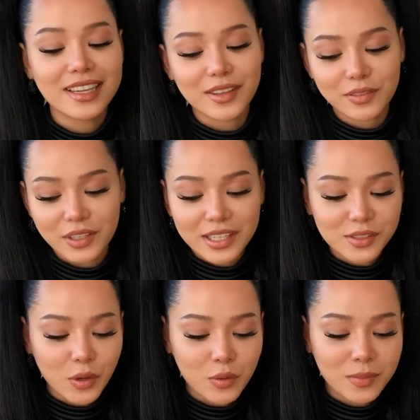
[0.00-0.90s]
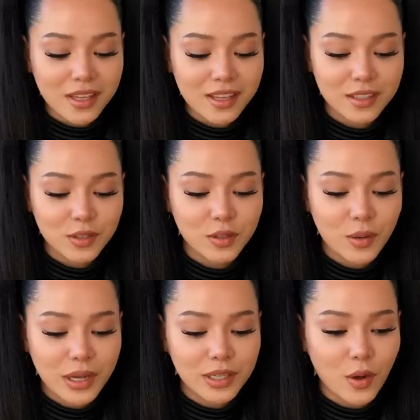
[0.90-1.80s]
If you guys know me, you know
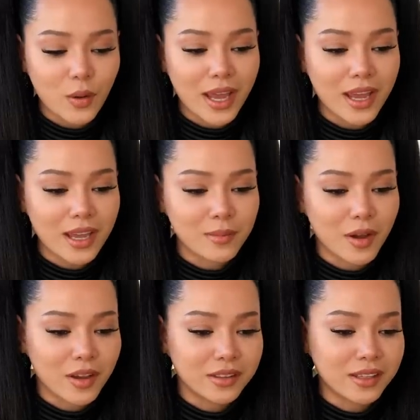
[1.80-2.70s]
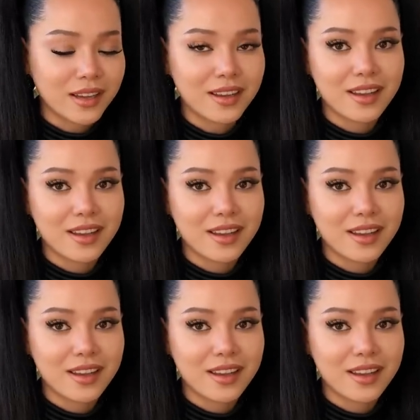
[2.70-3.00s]
I go ham on the